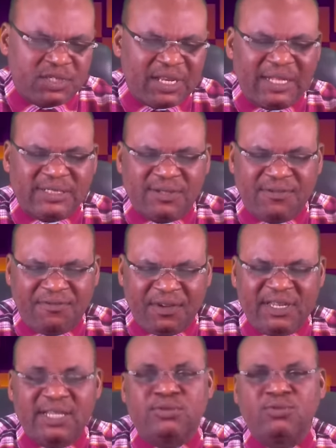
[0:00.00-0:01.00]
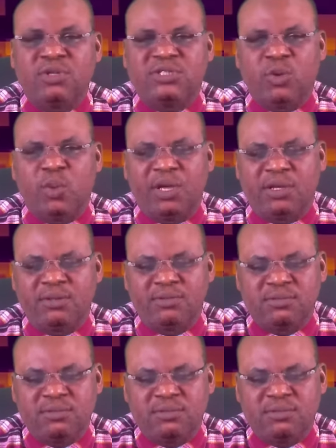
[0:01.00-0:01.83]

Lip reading: that fadeth not away.